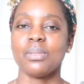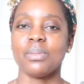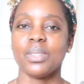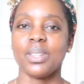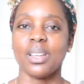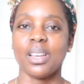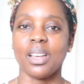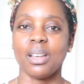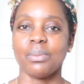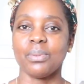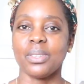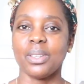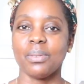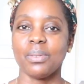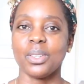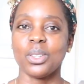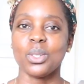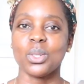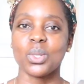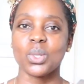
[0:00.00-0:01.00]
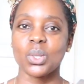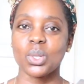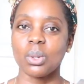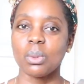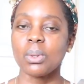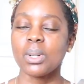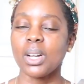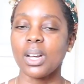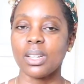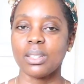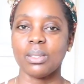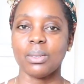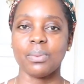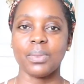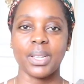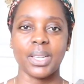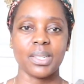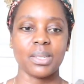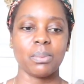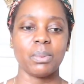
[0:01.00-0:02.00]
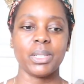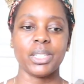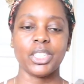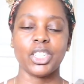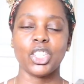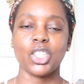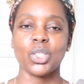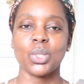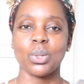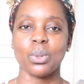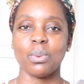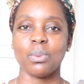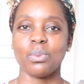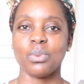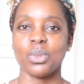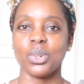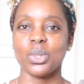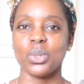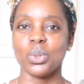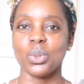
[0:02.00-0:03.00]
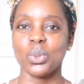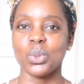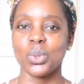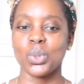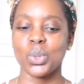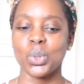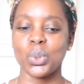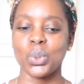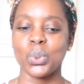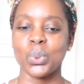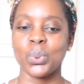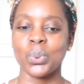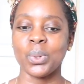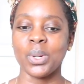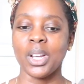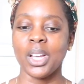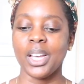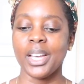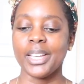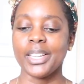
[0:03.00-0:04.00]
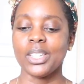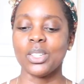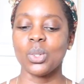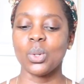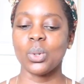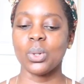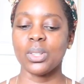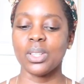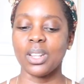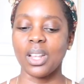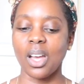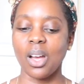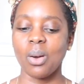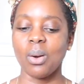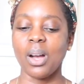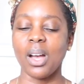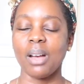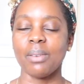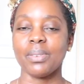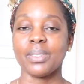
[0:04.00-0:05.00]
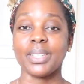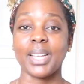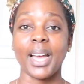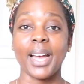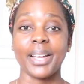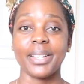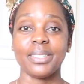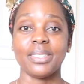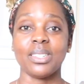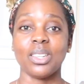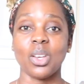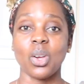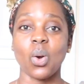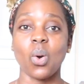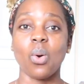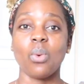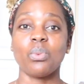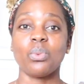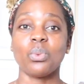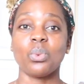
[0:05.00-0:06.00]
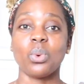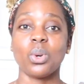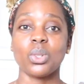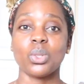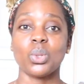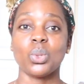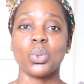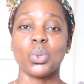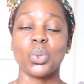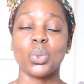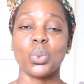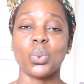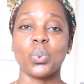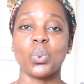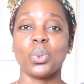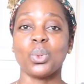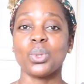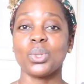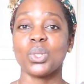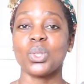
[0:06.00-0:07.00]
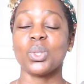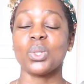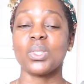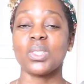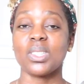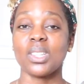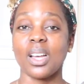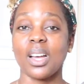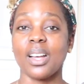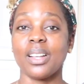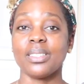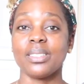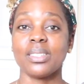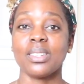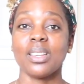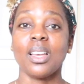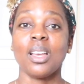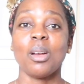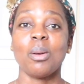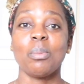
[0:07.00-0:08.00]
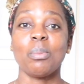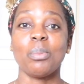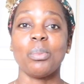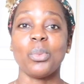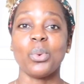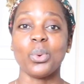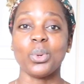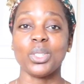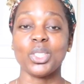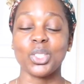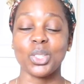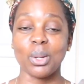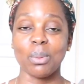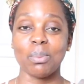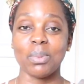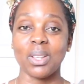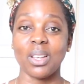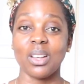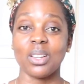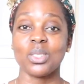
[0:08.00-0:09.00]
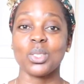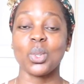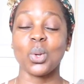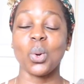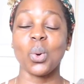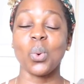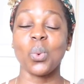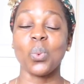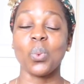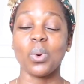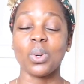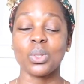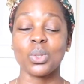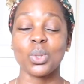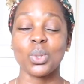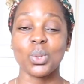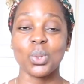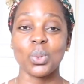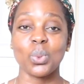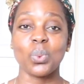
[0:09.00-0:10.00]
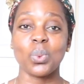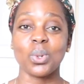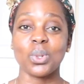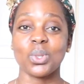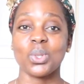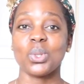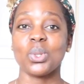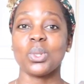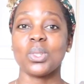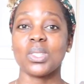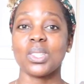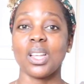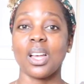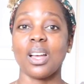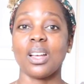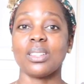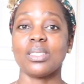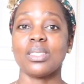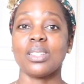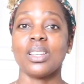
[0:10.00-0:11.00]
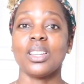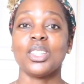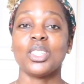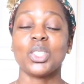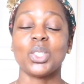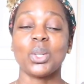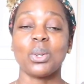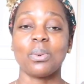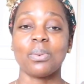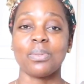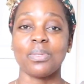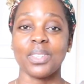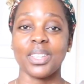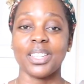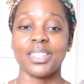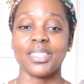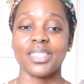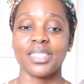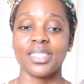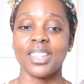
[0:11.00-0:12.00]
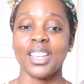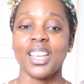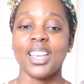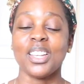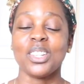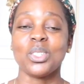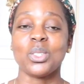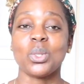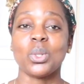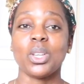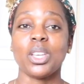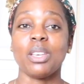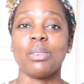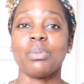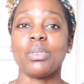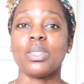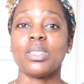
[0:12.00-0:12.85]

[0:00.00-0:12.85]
video have given you some kind of explanation for you to now have an idea of what to do once you start molding your blocks, or what to do once you start your fence. So if you